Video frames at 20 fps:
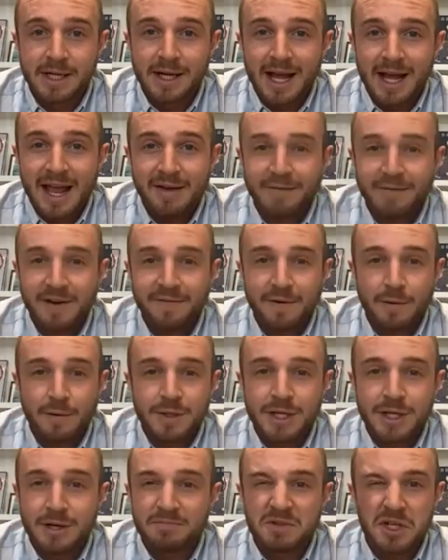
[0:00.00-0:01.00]
even if it
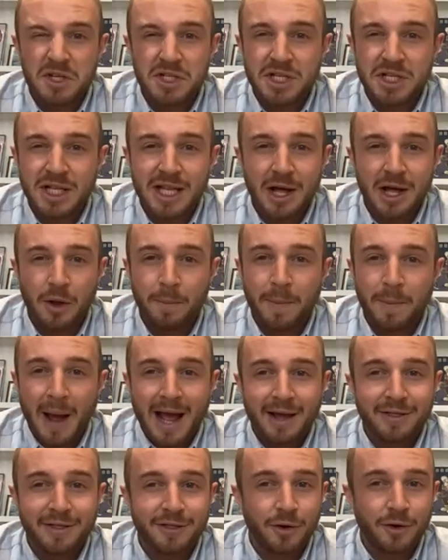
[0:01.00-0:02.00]
was just a little
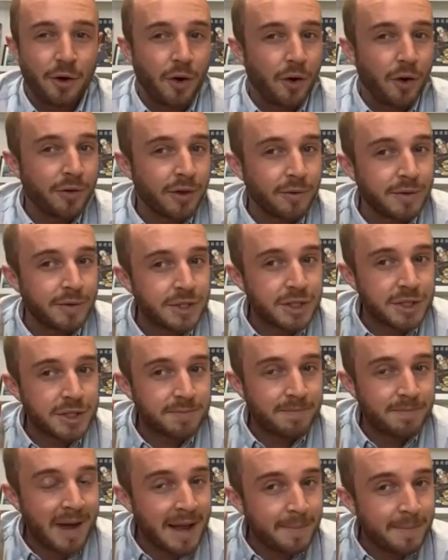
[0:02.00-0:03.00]
back thought that was
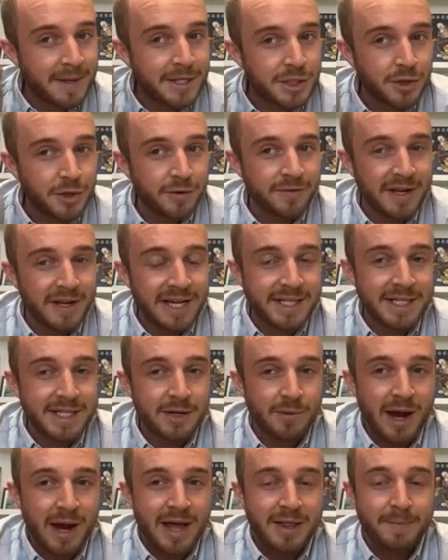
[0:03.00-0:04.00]
just maybe sort of
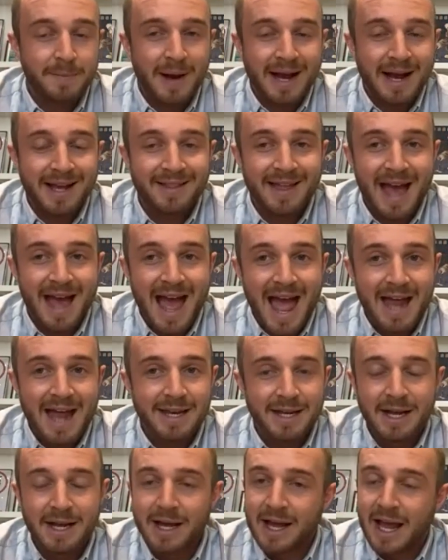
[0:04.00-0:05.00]
eating away at the back of their
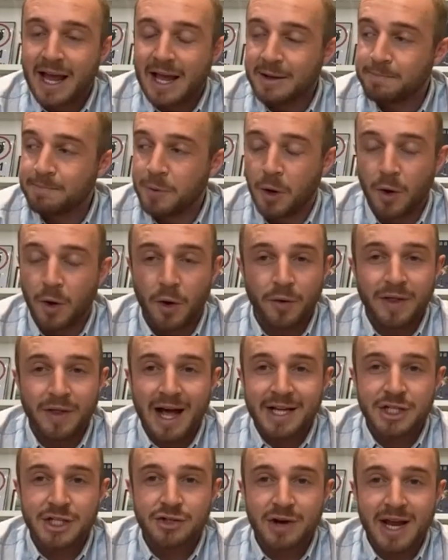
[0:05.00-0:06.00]
head, it put all
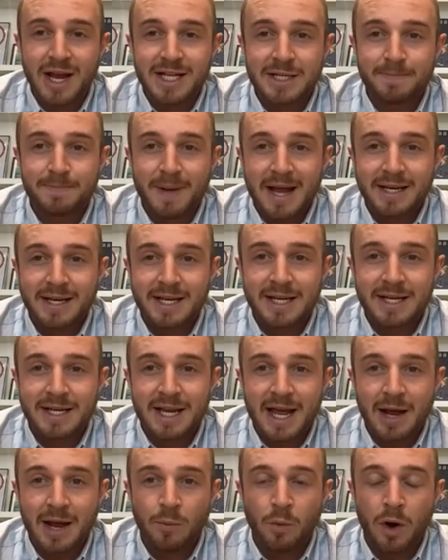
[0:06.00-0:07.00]
that straight to bed, didn't
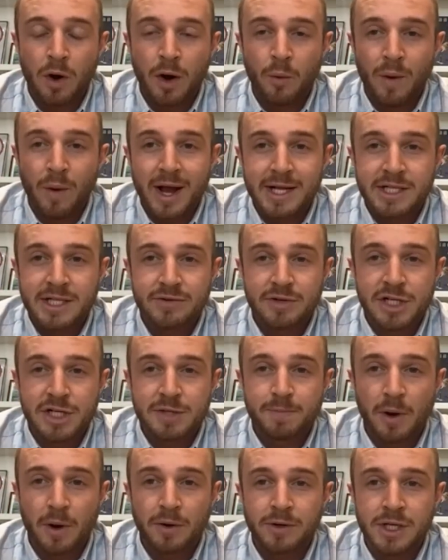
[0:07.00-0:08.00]
it? And what a way to
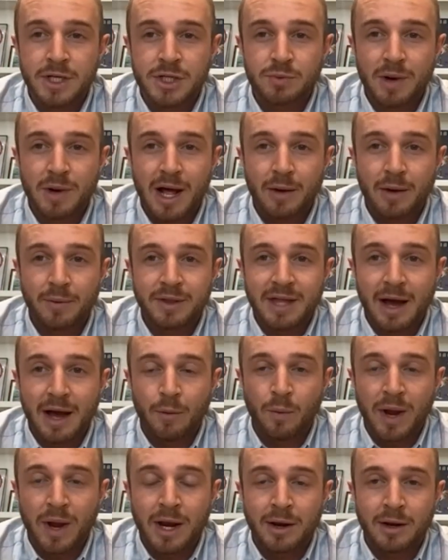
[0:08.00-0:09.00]
respond as well with that
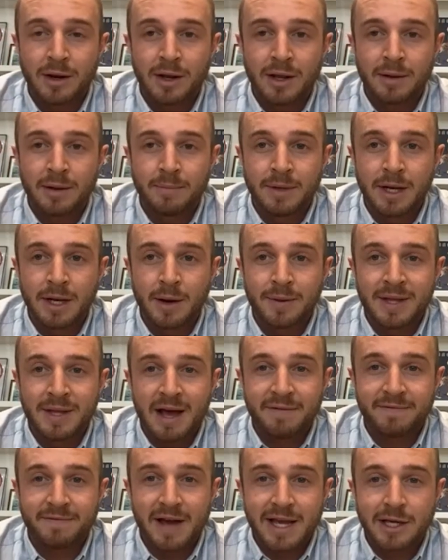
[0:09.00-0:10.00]
win, you know, in
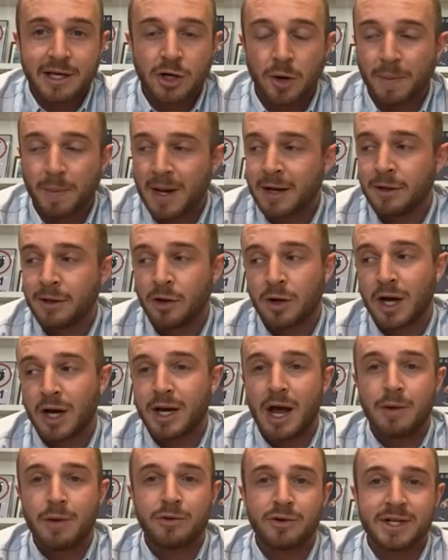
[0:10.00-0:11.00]
the FA Cup. And look, I
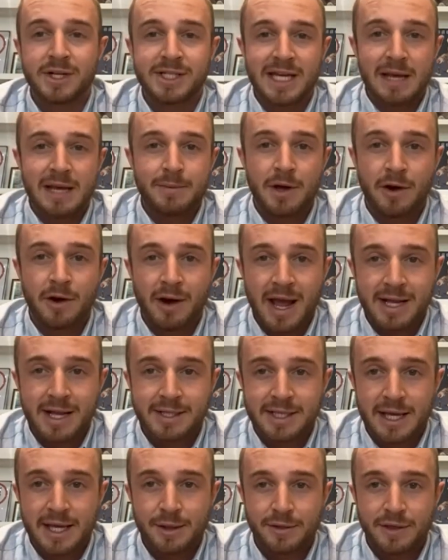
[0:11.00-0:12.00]
know they're a team that are
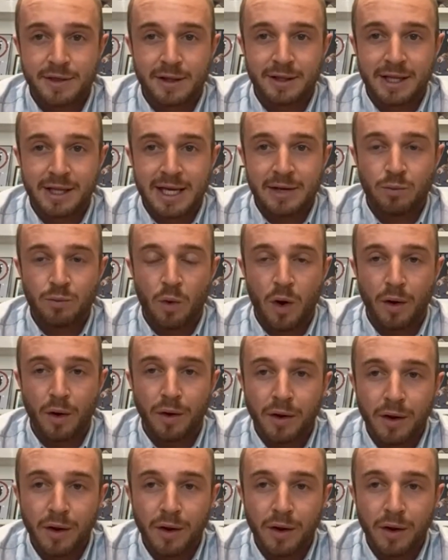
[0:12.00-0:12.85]
18th in League One.